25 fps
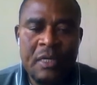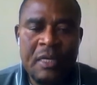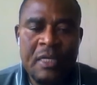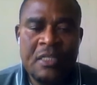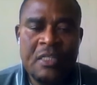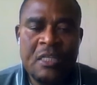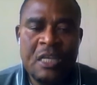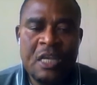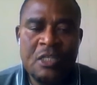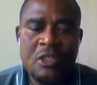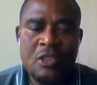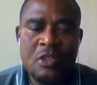
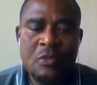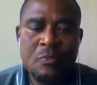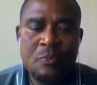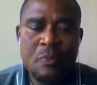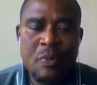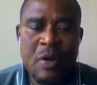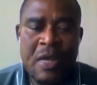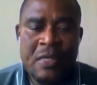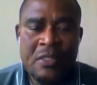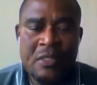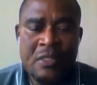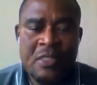it
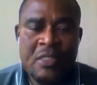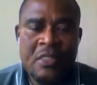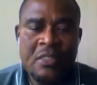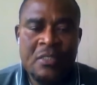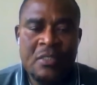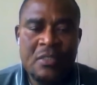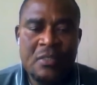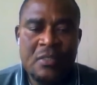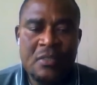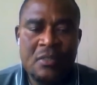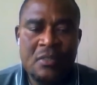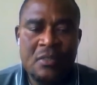
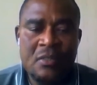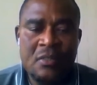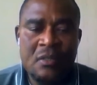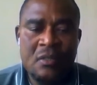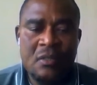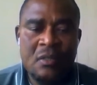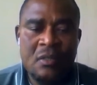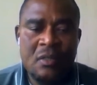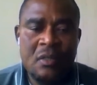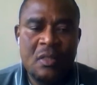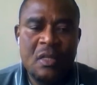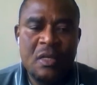expresses
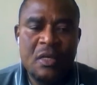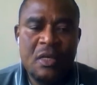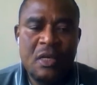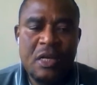the